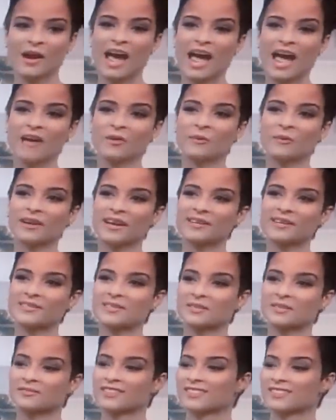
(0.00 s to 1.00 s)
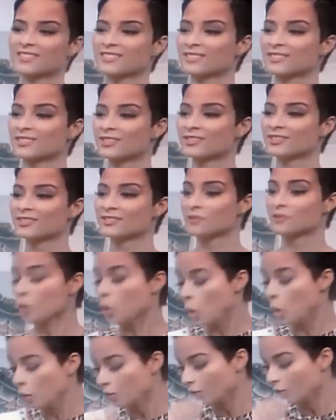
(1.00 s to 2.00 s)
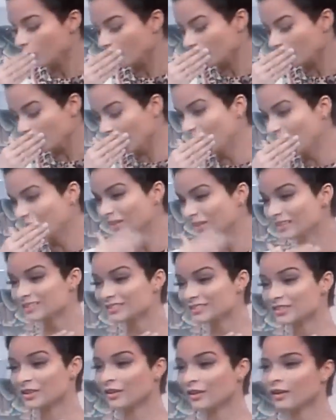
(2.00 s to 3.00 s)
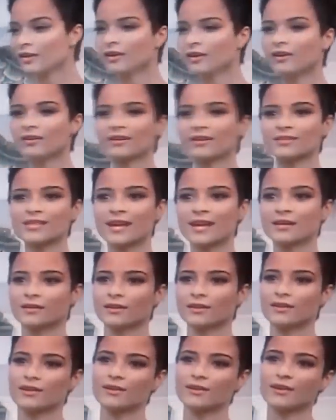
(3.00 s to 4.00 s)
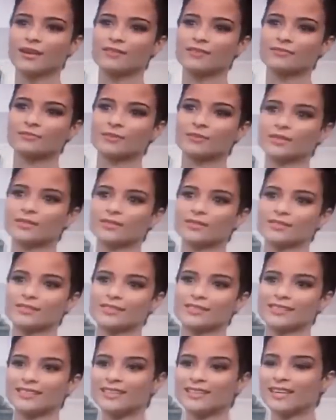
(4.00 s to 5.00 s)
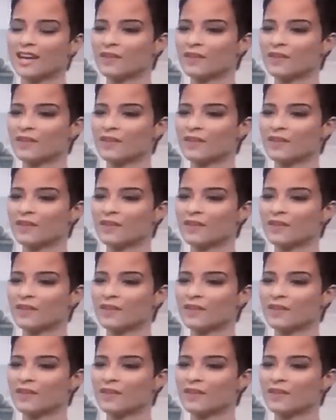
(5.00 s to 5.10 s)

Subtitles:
And when I served it to the judges, I was like, Lord have mercy.